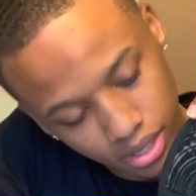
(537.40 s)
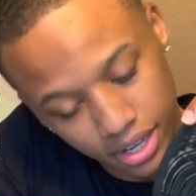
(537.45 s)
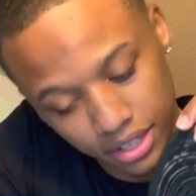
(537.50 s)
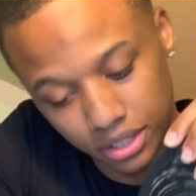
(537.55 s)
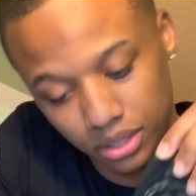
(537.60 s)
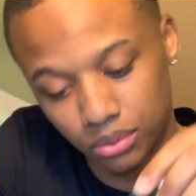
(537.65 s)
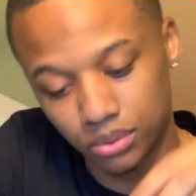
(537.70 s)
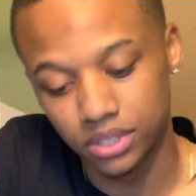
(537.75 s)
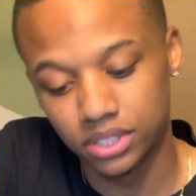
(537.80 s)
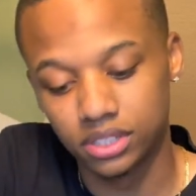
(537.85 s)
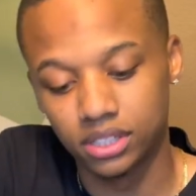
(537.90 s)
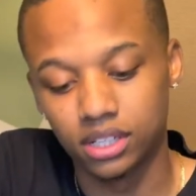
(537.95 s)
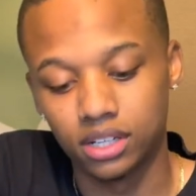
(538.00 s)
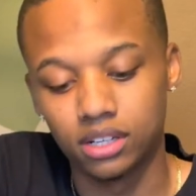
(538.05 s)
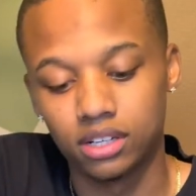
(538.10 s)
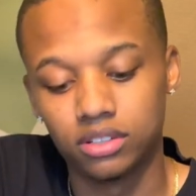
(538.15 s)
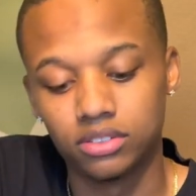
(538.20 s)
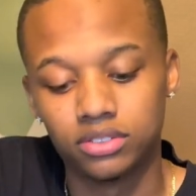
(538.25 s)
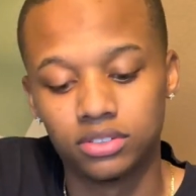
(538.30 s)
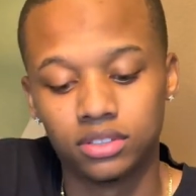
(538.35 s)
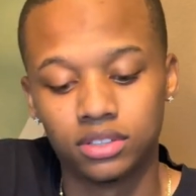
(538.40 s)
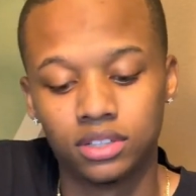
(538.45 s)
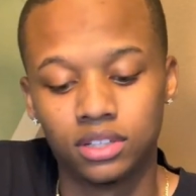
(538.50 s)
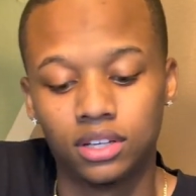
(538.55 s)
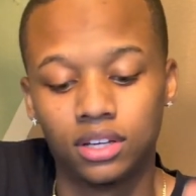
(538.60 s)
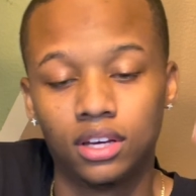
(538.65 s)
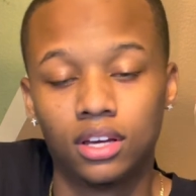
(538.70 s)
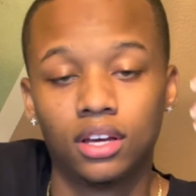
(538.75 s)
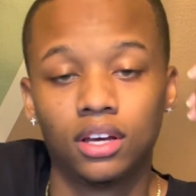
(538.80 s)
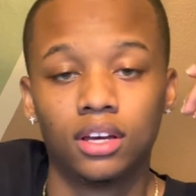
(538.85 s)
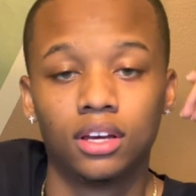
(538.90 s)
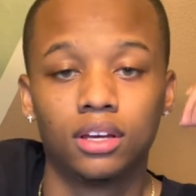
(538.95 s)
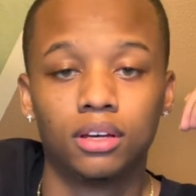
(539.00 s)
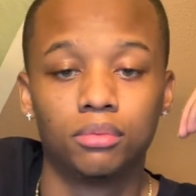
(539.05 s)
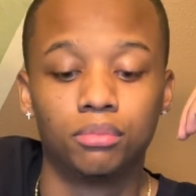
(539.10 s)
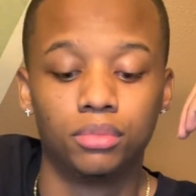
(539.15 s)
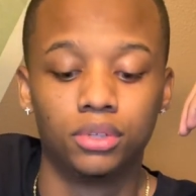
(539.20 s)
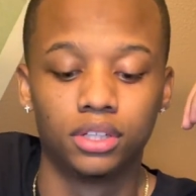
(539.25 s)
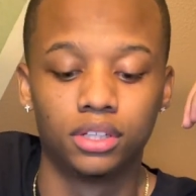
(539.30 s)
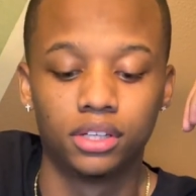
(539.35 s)
have to rinse that off.
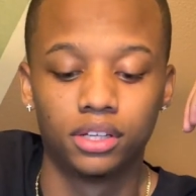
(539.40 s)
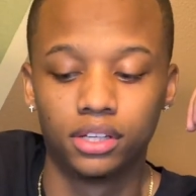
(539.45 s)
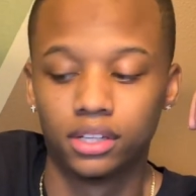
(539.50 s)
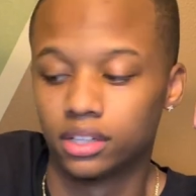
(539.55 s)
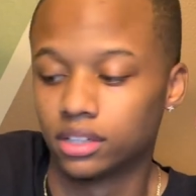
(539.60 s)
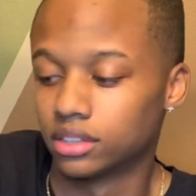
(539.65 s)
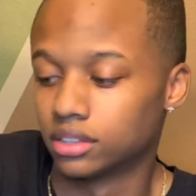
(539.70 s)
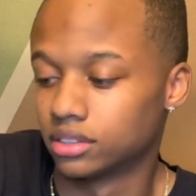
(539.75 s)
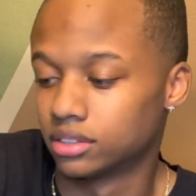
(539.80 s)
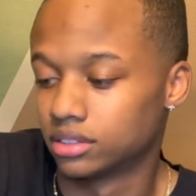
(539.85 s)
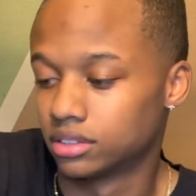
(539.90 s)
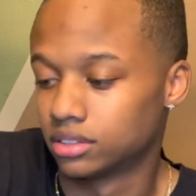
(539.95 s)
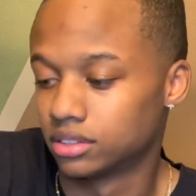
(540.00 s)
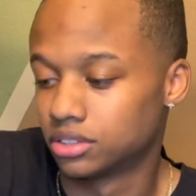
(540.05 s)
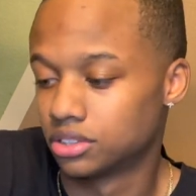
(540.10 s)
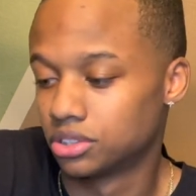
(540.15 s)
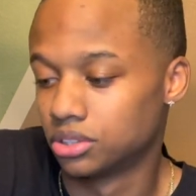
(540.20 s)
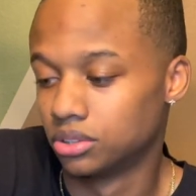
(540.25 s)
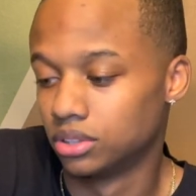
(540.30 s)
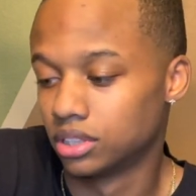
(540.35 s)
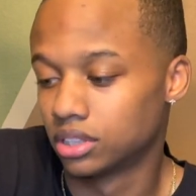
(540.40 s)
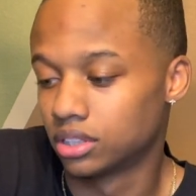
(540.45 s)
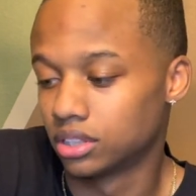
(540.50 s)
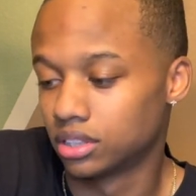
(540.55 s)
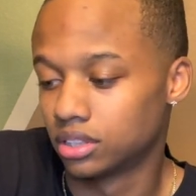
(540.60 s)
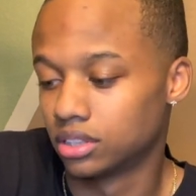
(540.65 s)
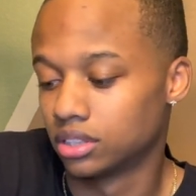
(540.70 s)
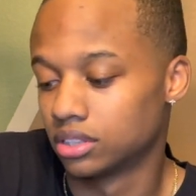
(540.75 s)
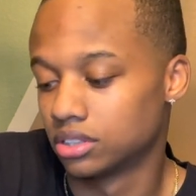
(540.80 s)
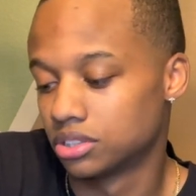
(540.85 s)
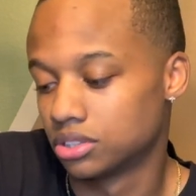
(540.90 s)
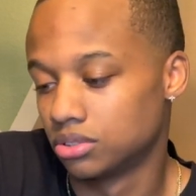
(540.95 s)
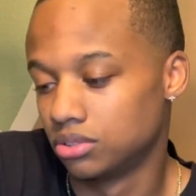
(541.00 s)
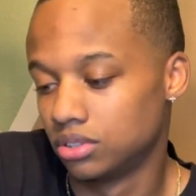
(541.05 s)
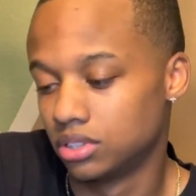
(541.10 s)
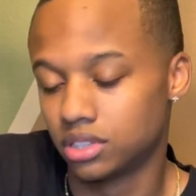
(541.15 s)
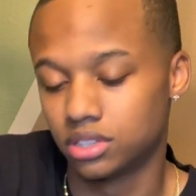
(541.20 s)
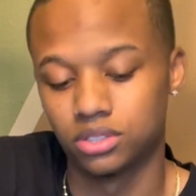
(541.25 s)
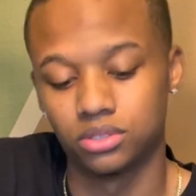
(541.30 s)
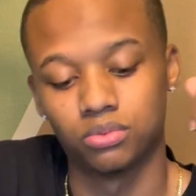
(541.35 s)
But yeah, shoe looking good. Shoe
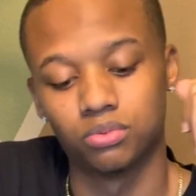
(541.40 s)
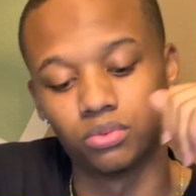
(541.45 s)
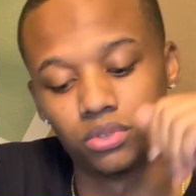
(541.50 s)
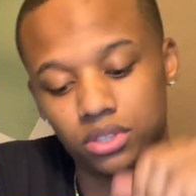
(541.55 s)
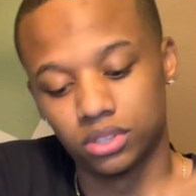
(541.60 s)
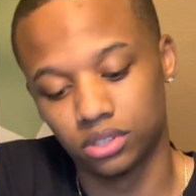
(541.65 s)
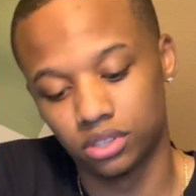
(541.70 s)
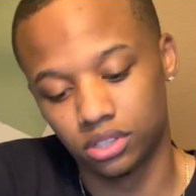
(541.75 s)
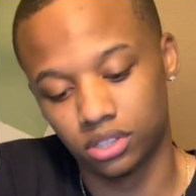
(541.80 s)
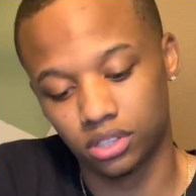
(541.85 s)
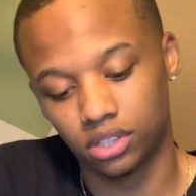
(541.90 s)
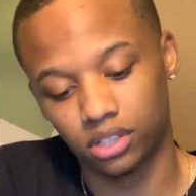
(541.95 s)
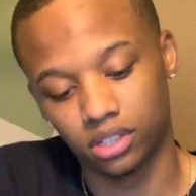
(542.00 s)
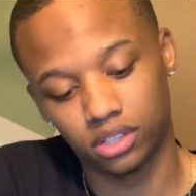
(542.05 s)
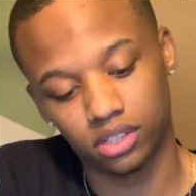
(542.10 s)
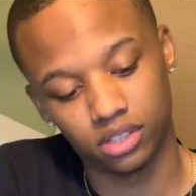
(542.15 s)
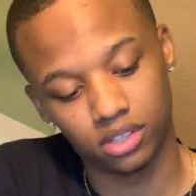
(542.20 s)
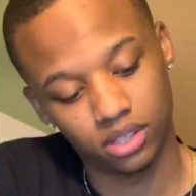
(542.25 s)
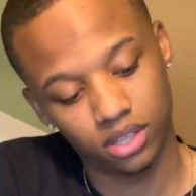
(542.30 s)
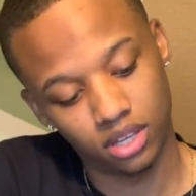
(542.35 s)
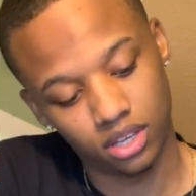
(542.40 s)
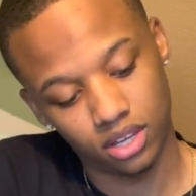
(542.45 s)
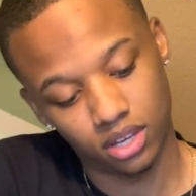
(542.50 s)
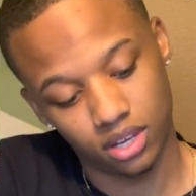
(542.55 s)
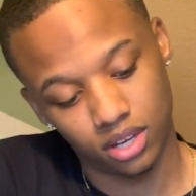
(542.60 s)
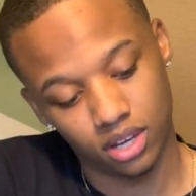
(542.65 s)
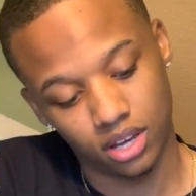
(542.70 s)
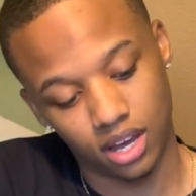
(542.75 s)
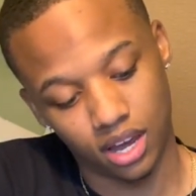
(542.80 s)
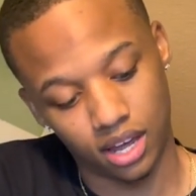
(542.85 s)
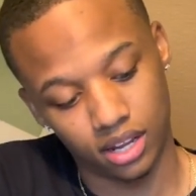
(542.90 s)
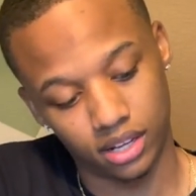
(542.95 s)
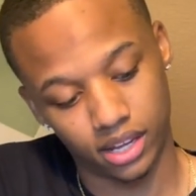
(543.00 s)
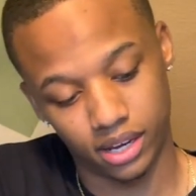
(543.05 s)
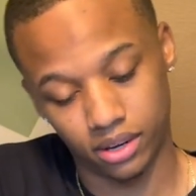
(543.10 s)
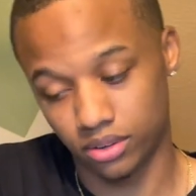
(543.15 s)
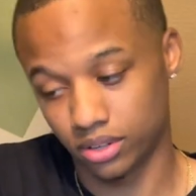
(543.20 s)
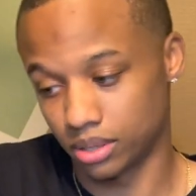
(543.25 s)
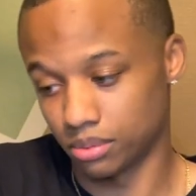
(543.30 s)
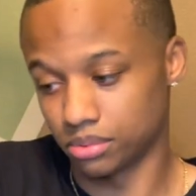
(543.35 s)
looks real good. I like
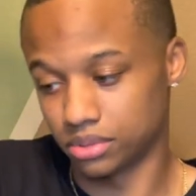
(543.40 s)
what I'm